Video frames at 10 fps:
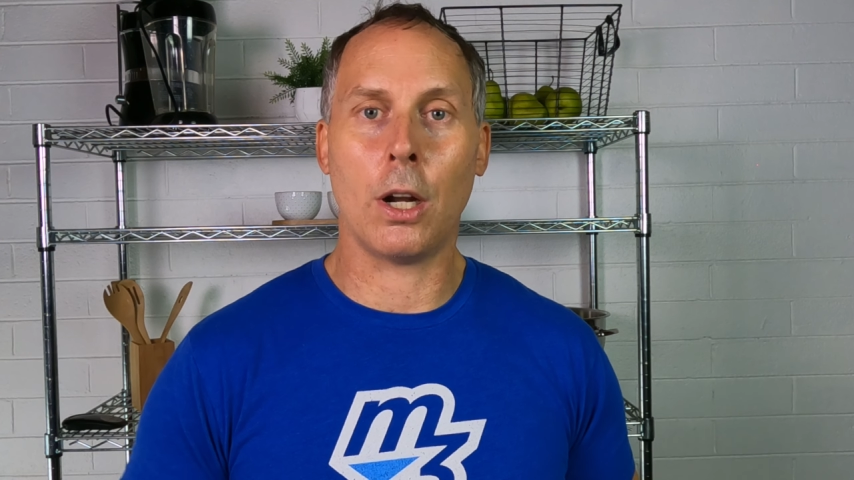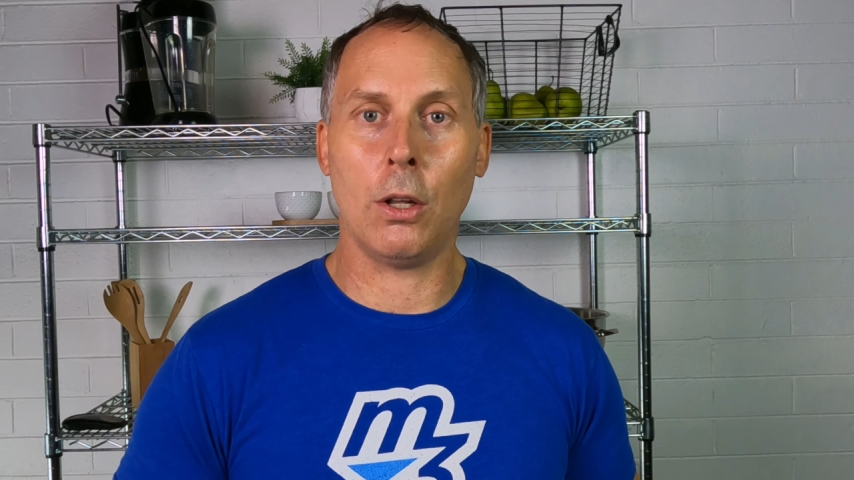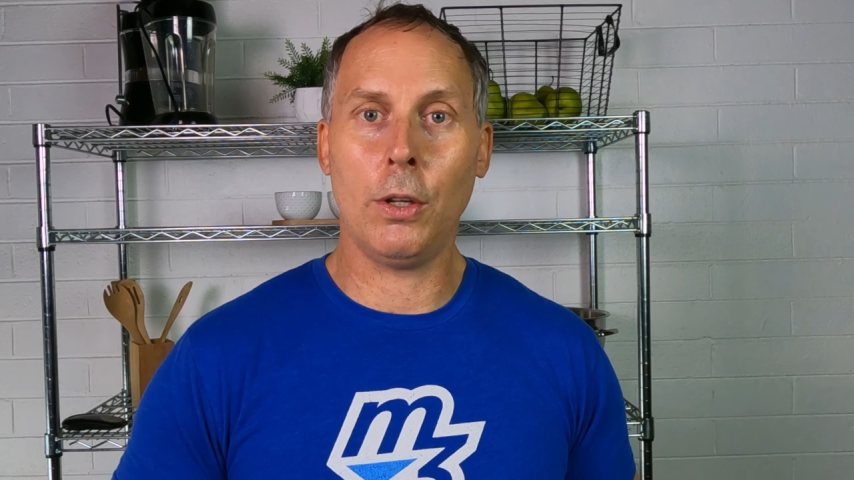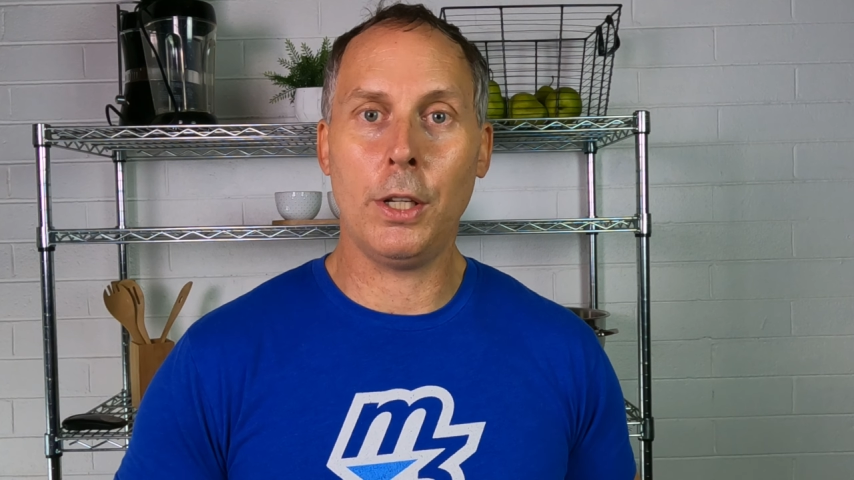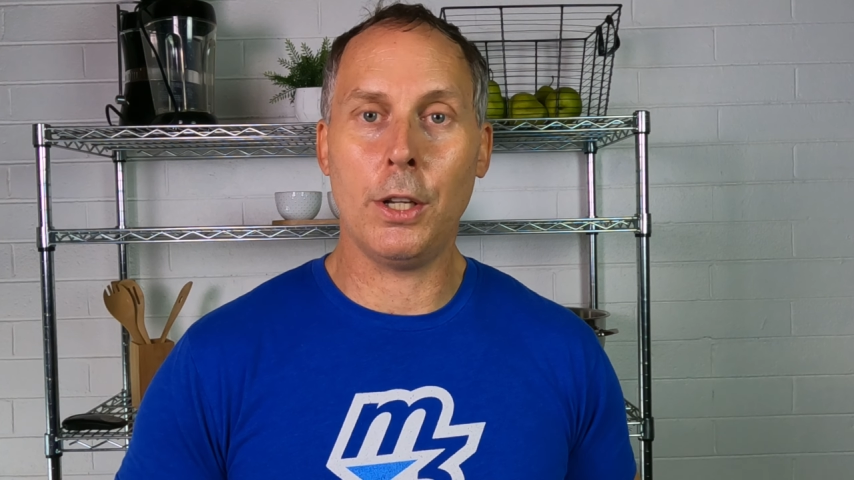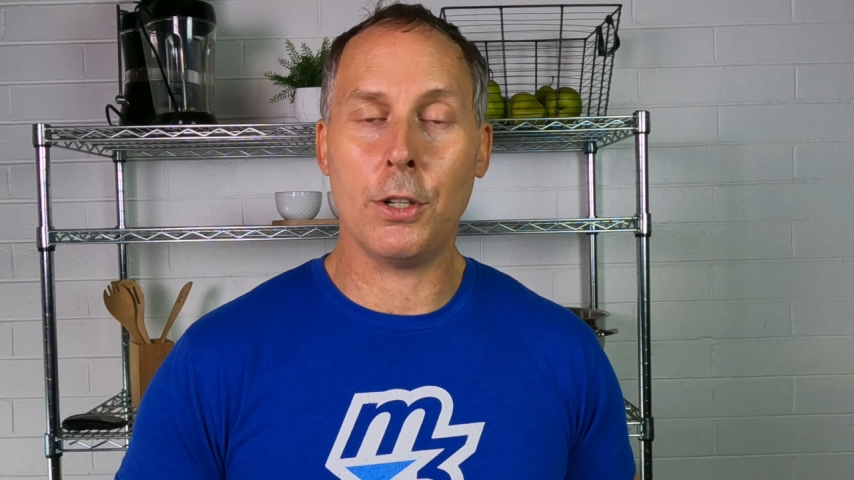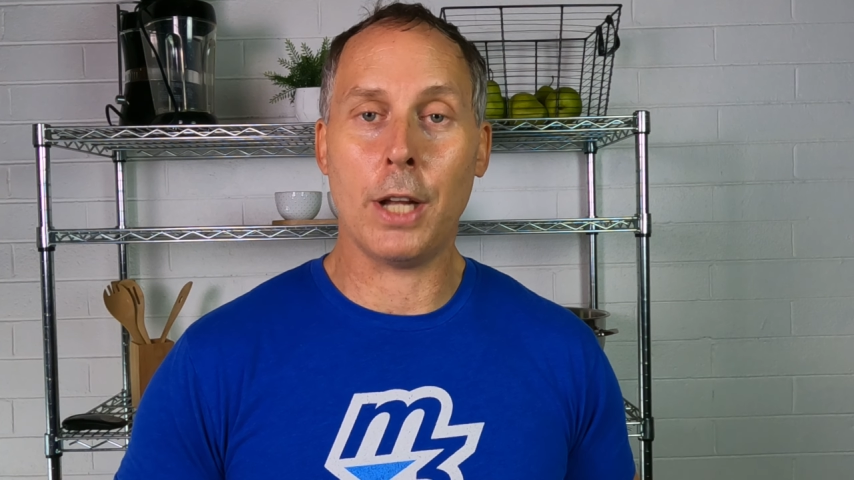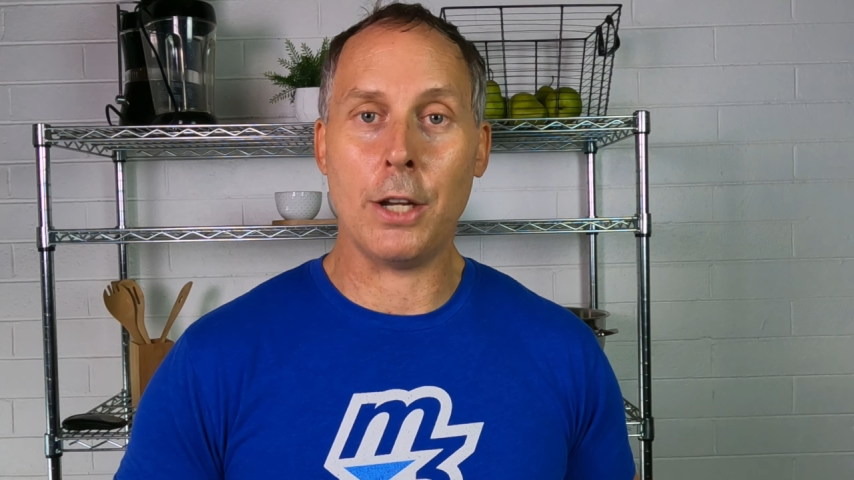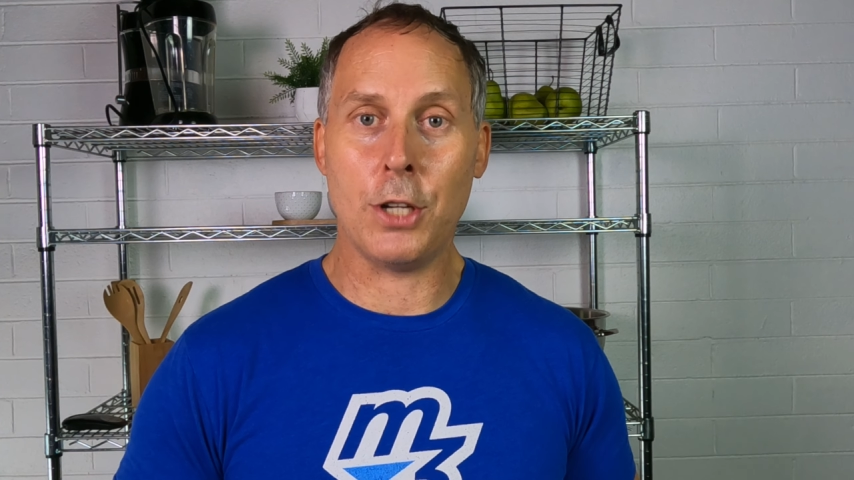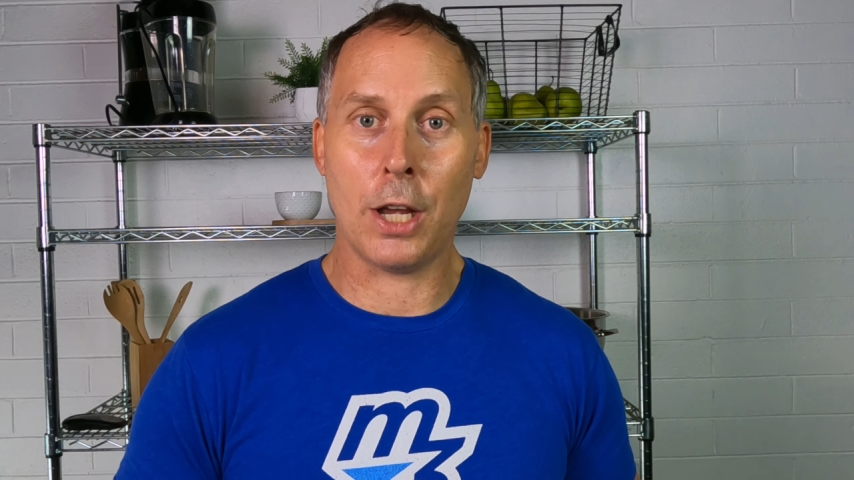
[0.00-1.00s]
not only your
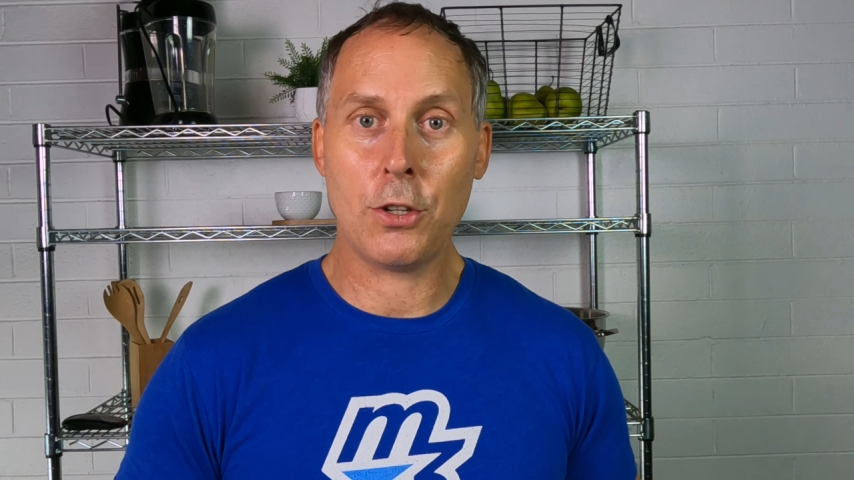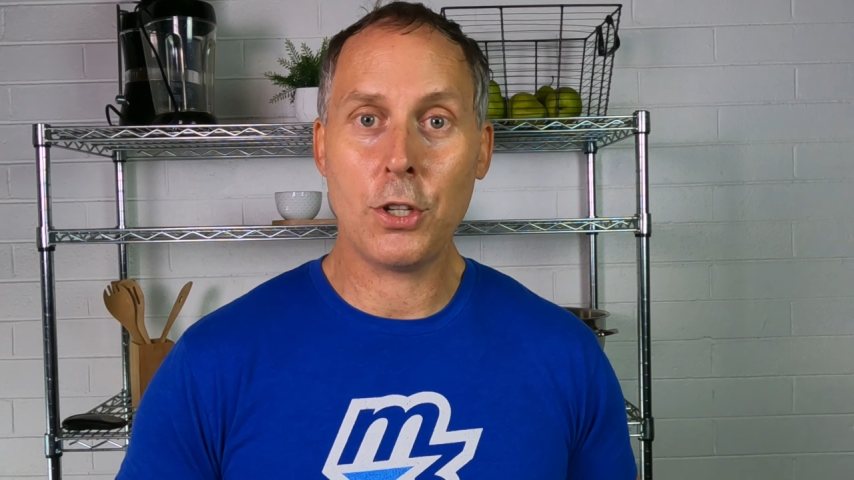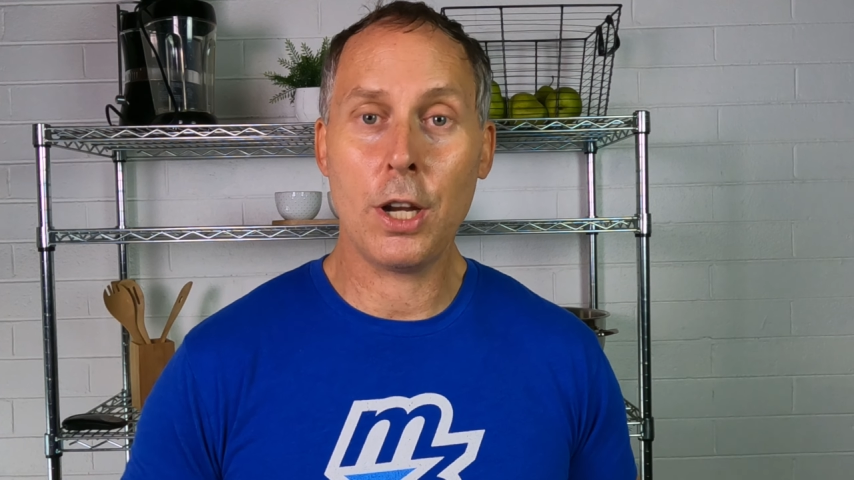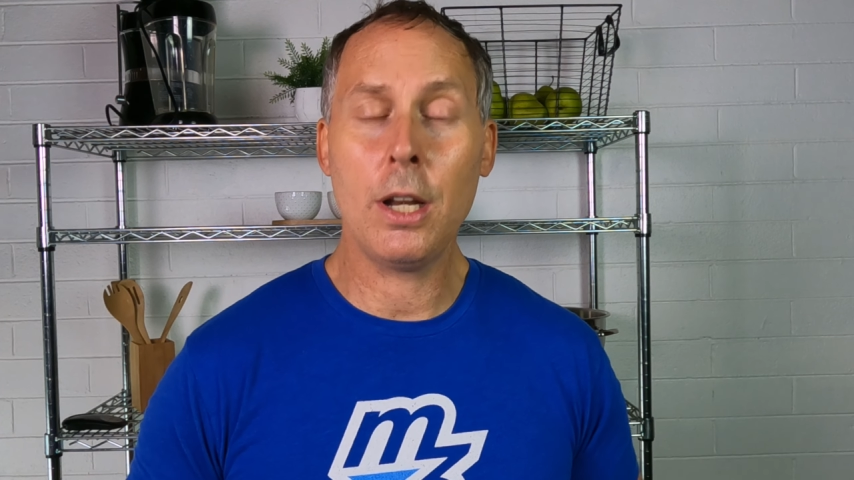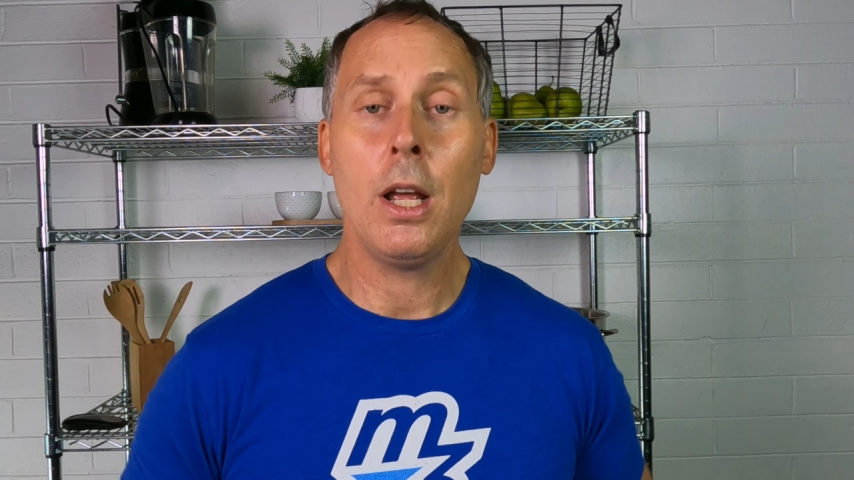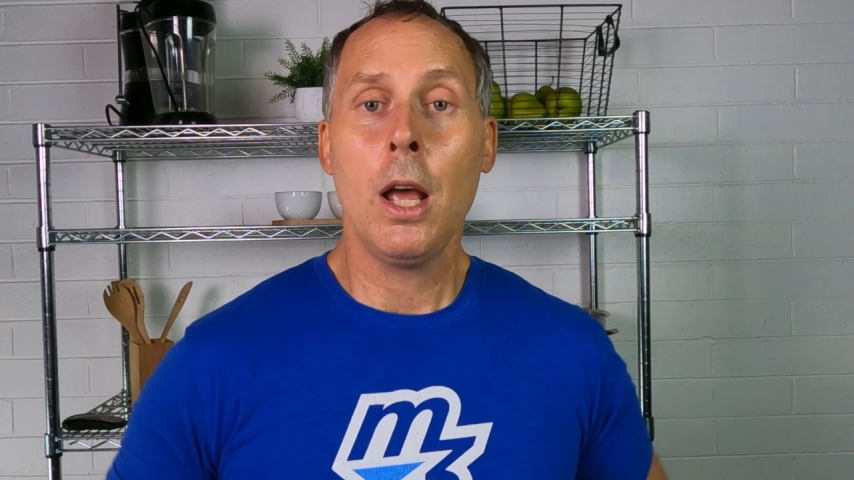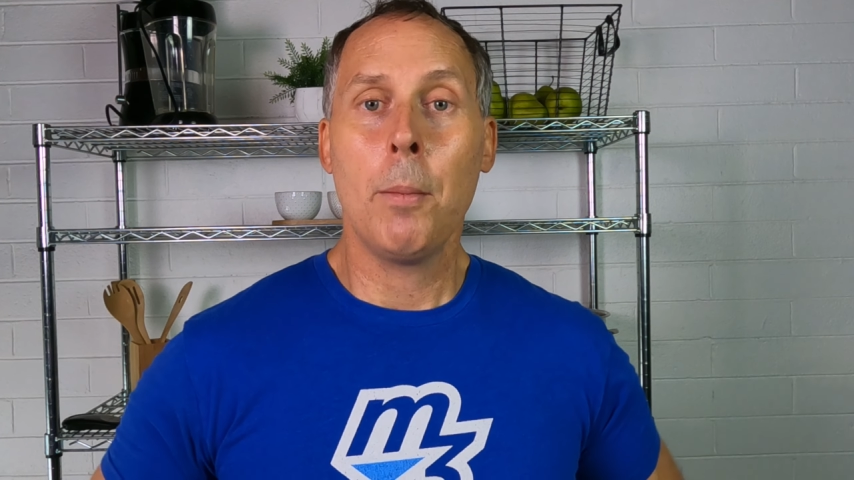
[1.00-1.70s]
digestion,